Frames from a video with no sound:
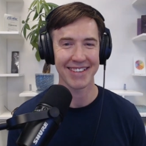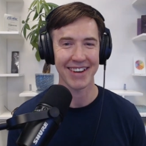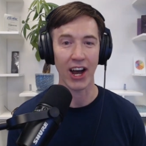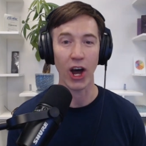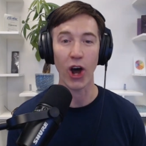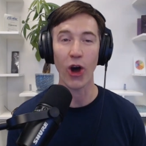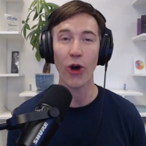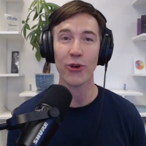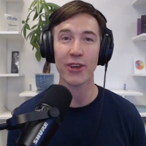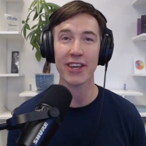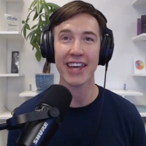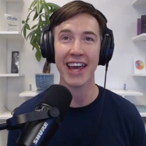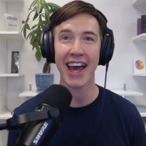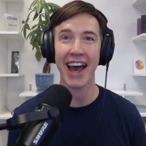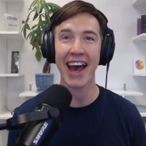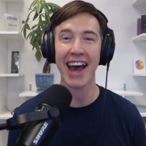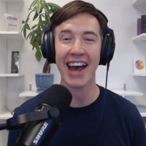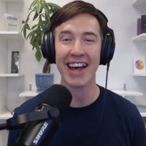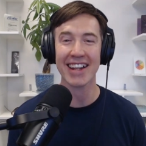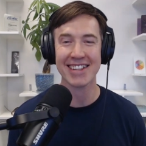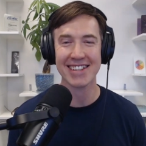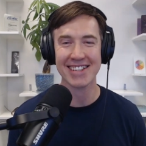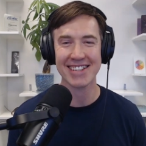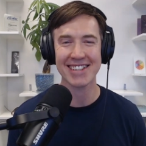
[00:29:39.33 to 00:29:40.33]
Oh,
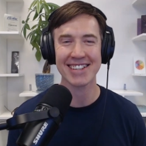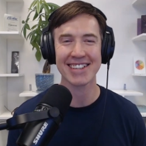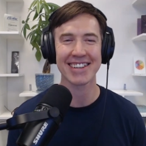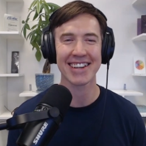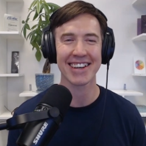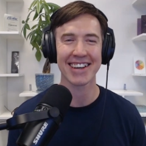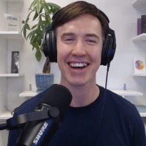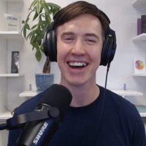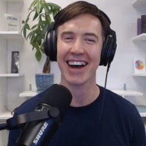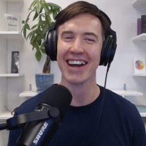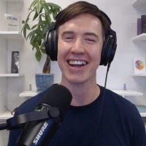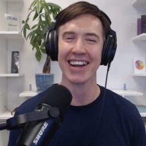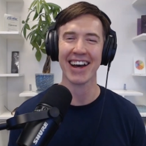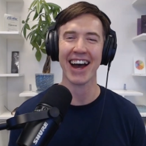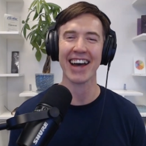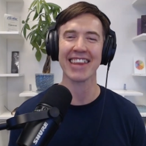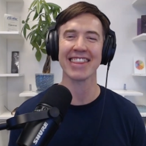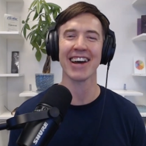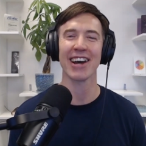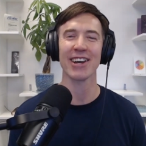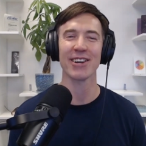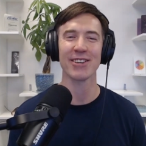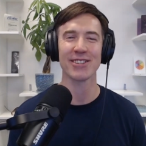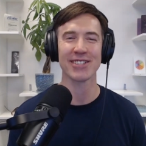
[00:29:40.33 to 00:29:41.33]
Yats. I
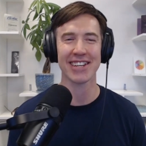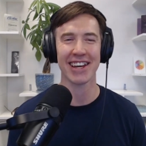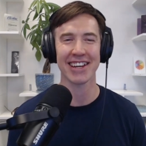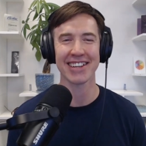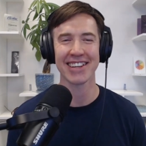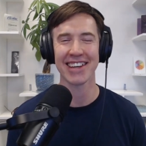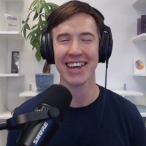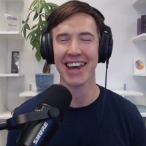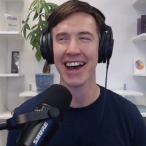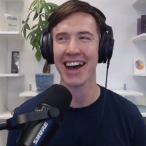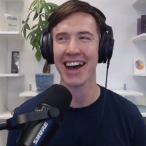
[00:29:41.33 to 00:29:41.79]
thought you said yeah.